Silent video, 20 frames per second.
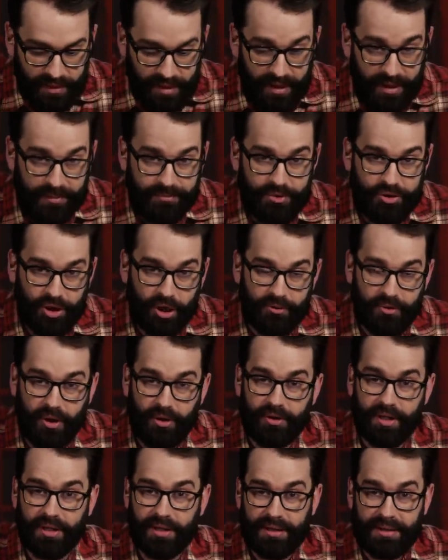Um, Joe
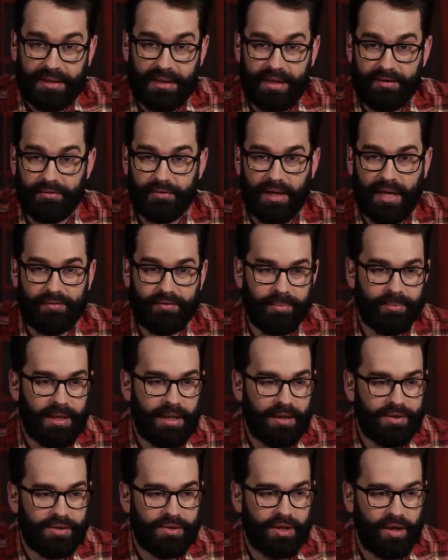Rogan and
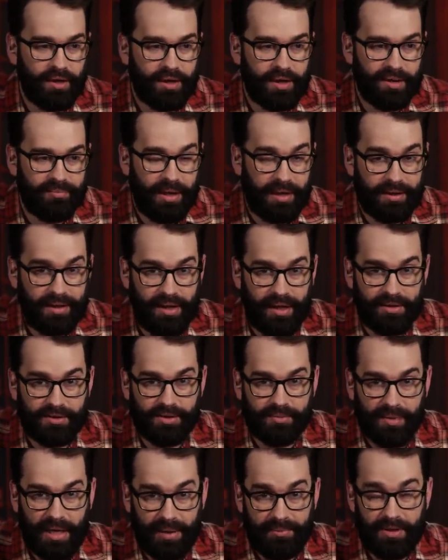everybody else targeted by the
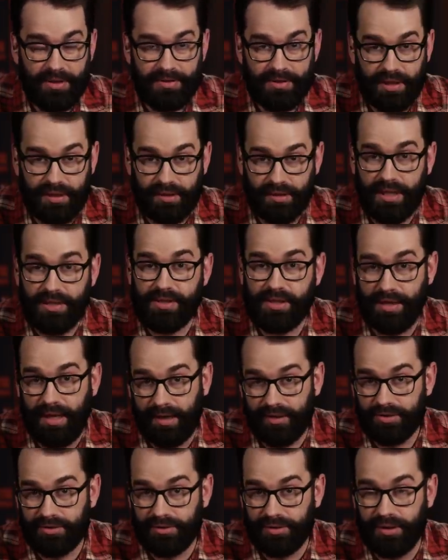cancel mob, you could take a lesson
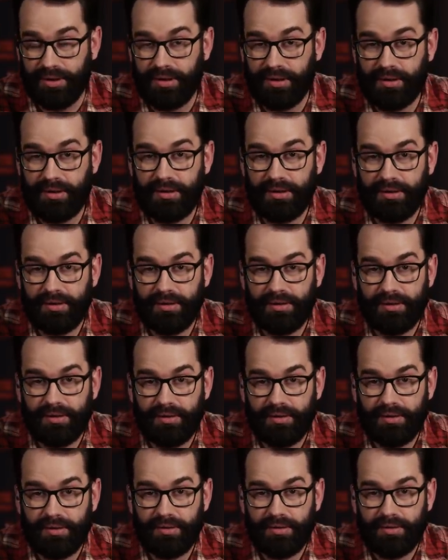actually
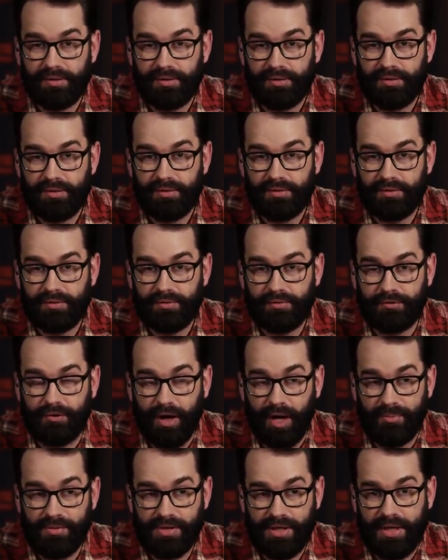
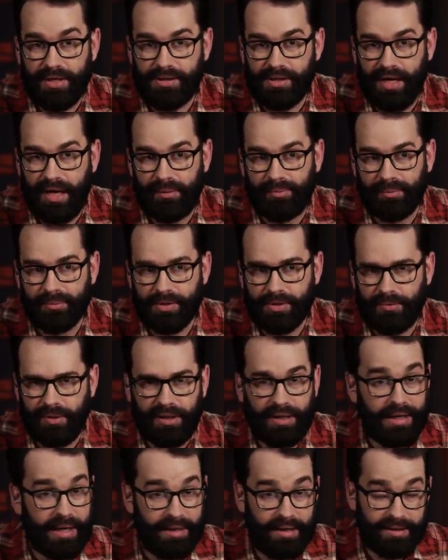from Stacey Abrams and
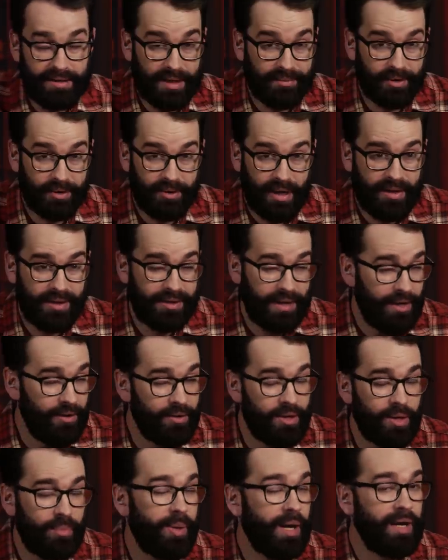really any Democrat. They
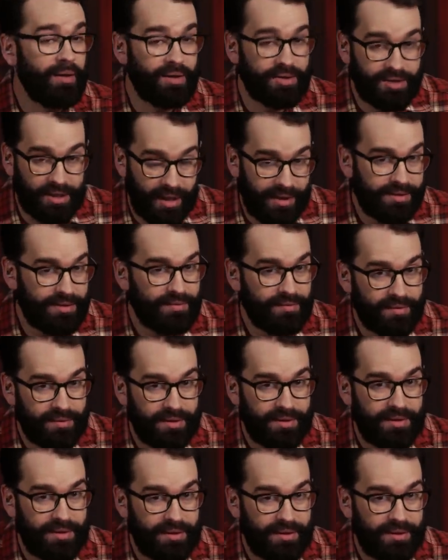don't apologize.
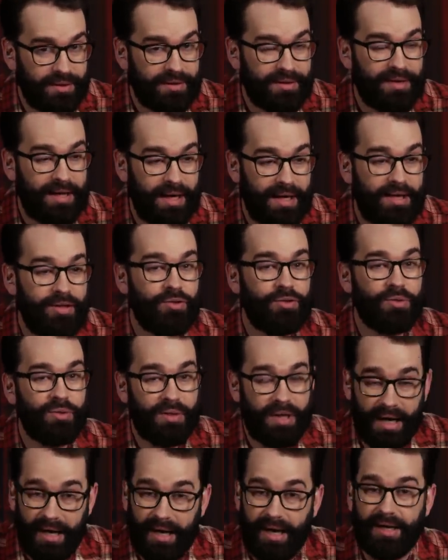They
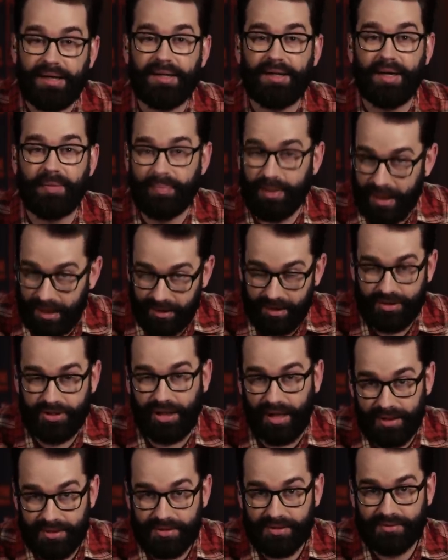do not
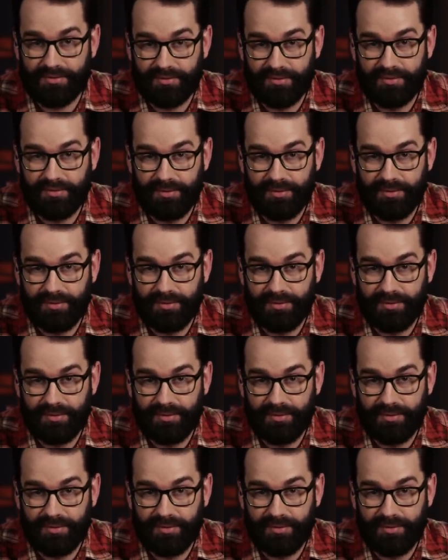apologize.